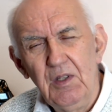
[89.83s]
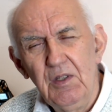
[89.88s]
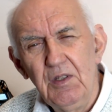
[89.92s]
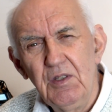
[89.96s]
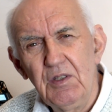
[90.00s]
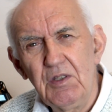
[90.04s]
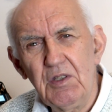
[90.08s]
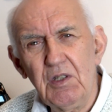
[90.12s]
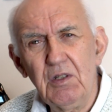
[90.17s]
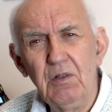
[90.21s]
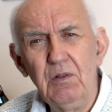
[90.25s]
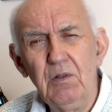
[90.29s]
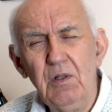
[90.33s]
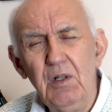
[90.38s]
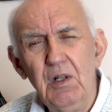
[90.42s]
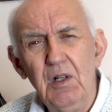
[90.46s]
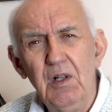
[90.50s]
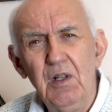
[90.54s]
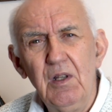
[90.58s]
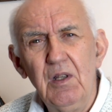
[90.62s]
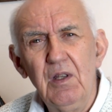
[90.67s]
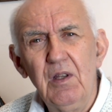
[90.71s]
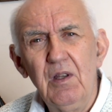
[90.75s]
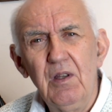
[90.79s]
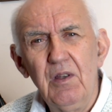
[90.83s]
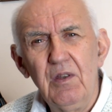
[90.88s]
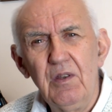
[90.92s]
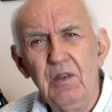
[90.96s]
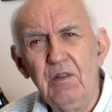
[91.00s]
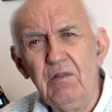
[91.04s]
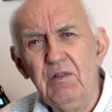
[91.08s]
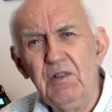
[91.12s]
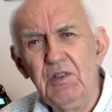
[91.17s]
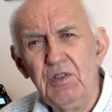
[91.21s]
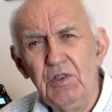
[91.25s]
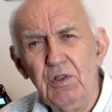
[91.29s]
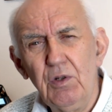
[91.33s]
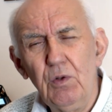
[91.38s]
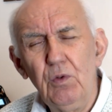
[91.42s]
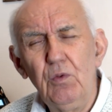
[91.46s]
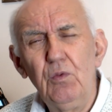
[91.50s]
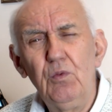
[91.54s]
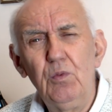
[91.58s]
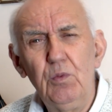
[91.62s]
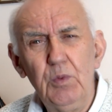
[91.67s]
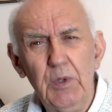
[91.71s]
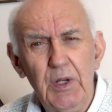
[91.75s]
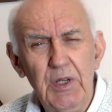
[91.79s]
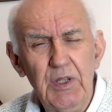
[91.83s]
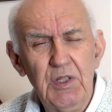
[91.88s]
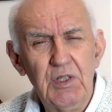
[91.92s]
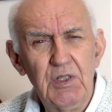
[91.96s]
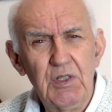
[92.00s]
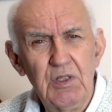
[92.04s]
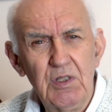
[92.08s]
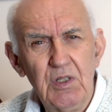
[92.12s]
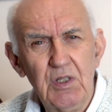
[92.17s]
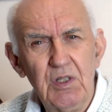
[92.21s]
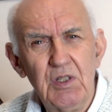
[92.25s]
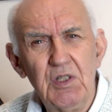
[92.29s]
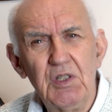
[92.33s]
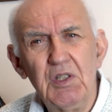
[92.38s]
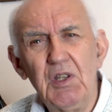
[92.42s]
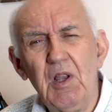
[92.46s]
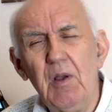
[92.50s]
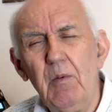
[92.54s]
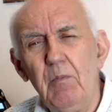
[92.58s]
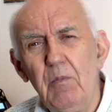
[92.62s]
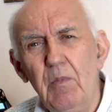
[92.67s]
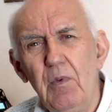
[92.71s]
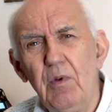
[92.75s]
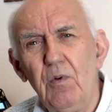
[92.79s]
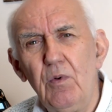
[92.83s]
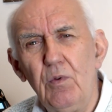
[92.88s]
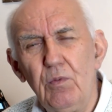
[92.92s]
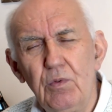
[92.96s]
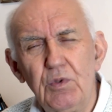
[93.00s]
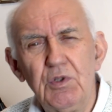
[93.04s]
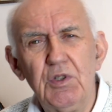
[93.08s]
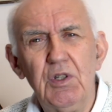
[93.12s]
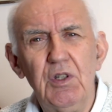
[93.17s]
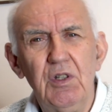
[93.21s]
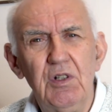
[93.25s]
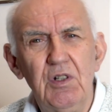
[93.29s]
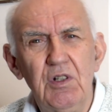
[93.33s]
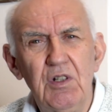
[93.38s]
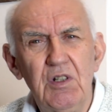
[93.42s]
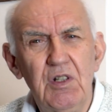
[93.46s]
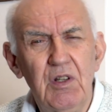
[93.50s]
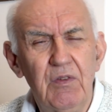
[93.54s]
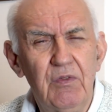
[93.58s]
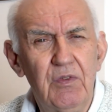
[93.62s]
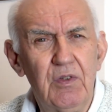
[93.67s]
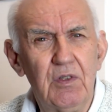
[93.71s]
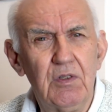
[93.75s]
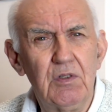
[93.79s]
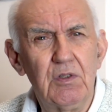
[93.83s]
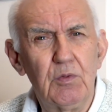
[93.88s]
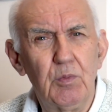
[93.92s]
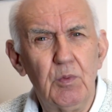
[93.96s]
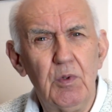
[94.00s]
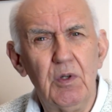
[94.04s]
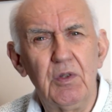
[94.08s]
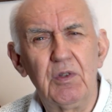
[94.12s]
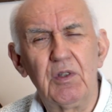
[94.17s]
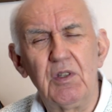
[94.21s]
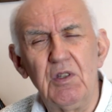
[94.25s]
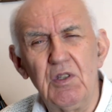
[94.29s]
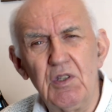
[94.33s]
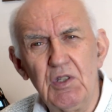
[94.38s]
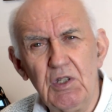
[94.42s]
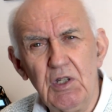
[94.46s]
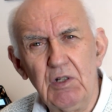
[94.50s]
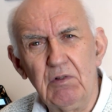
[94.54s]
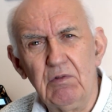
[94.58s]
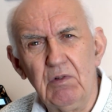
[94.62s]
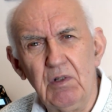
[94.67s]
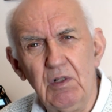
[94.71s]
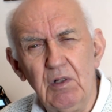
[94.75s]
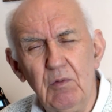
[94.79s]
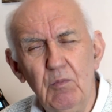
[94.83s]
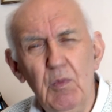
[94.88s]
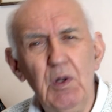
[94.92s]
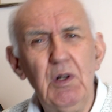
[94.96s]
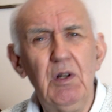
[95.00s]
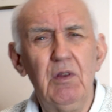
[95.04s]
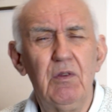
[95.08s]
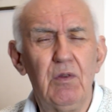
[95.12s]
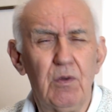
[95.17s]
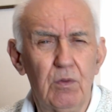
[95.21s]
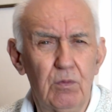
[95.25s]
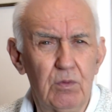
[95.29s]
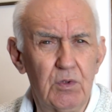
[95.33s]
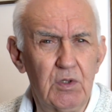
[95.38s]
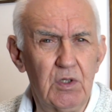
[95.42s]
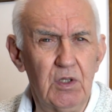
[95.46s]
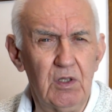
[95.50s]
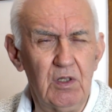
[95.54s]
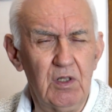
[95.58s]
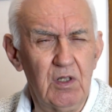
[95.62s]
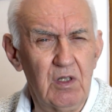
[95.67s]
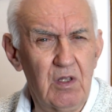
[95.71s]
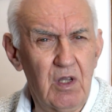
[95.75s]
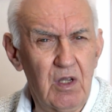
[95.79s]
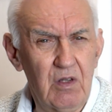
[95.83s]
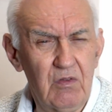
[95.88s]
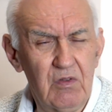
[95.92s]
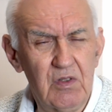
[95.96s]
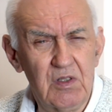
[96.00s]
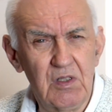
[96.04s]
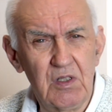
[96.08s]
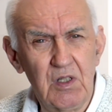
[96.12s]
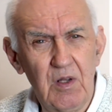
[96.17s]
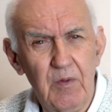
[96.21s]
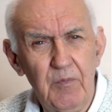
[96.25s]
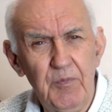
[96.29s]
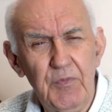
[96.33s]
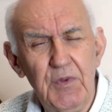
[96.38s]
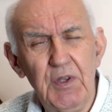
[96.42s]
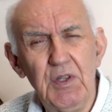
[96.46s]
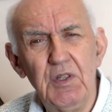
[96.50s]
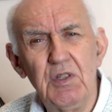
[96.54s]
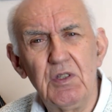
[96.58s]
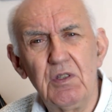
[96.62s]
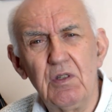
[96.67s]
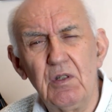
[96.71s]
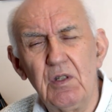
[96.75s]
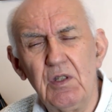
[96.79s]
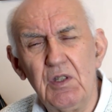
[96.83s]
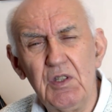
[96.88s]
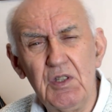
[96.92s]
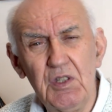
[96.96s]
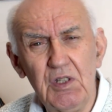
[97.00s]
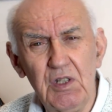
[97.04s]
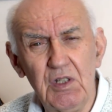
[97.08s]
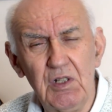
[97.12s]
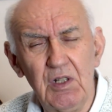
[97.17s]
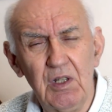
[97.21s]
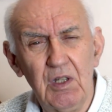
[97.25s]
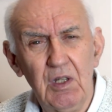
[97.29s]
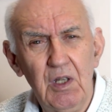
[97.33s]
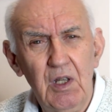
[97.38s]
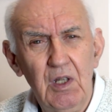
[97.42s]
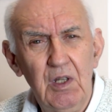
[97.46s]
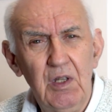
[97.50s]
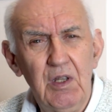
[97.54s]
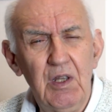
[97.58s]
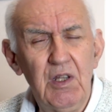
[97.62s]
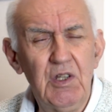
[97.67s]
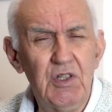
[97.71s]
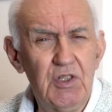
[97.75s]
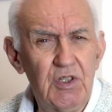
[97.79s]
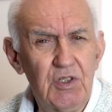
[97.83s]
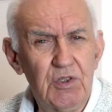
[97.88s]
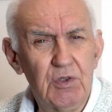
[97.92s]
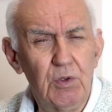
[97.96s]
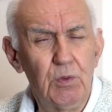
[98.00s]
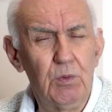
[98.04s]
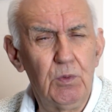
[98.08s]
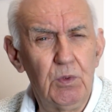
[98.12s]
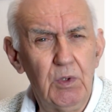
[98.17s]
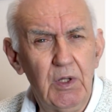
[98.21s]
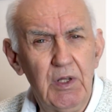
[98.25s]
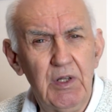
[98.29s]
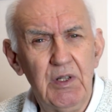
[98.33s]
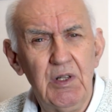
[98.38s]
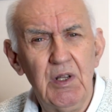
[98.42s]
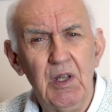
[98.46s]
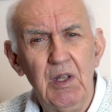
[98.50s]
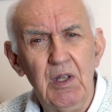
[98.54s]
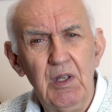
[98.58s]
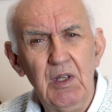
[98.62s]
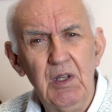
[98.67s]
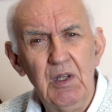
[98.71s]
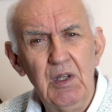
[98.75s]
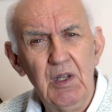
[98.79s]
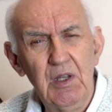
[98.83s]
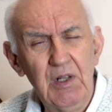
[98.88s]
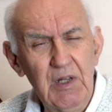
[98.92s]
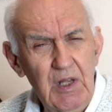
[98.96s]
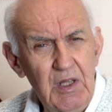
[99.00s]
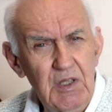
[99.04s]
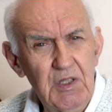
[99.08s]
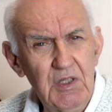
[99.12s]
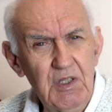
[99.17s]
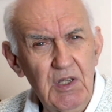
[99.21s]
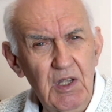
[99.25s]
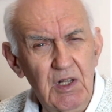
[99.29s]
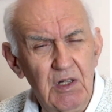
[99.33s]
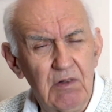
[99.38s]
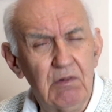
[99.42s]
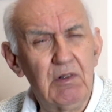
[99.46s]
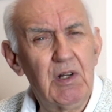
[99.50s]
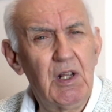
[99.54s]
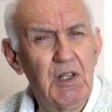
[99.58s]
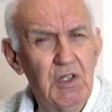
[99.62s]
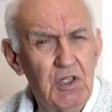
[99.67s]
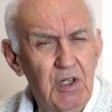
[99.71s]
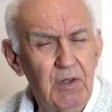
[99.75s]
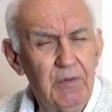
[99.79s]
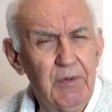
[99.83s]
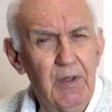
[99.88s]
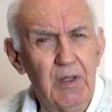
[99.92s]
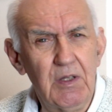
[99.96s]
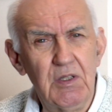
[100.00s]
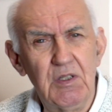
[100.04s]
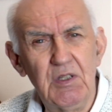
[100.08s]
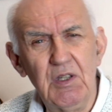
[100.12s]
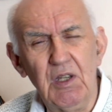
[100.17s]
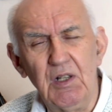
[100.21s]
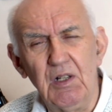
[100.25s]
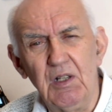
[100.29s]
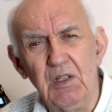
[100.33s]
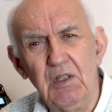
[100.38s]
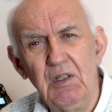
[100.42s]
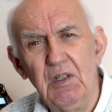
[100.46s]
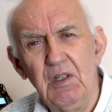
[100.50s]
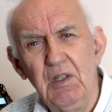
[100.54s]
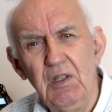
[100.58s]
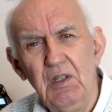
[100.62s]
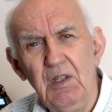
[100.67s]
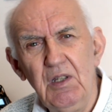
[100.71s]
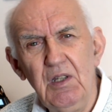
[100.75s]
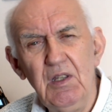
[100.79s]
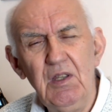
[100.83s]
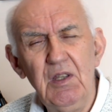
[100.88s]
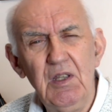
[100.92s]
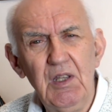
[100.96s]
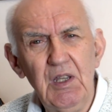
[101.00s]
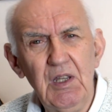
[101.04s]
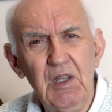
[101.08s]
So there is always some alternative that's worth considering. And one of the alternatives is to consider installing an antenna, an HF antenna, in the